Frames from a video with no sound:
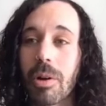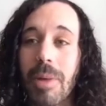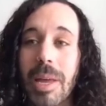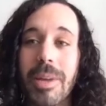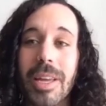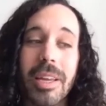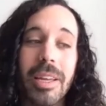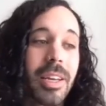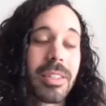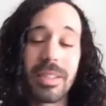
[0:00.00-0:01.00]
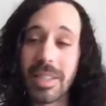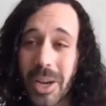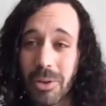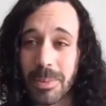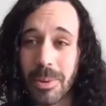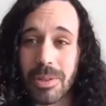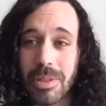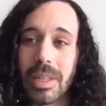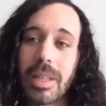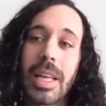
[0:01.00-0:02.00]
Maybe it's a
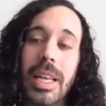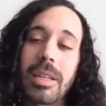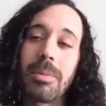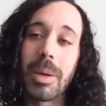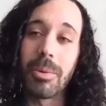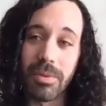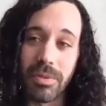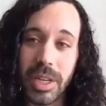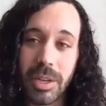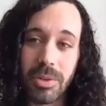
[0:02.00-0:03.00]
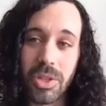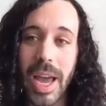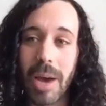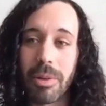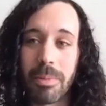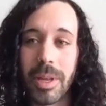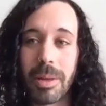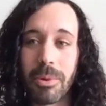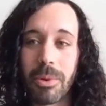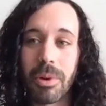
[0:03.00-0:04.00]
salesperson and they need to be able to video chat with
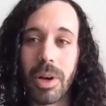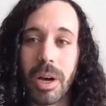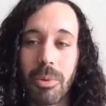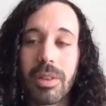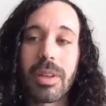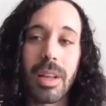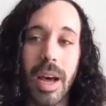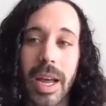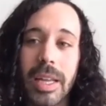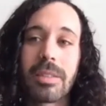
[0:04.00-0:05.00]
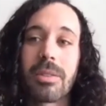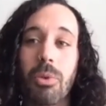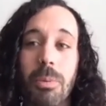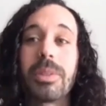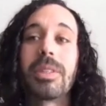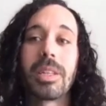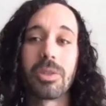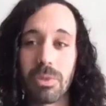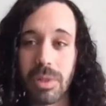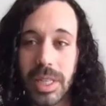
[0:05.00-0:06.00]
people, with clients or
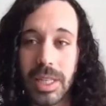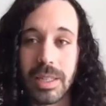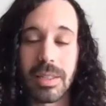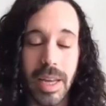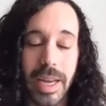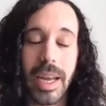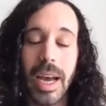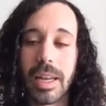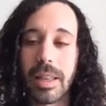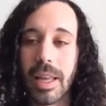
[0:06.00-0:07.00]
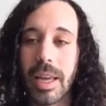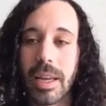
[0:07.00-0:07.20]
potential leads, that kind of thing.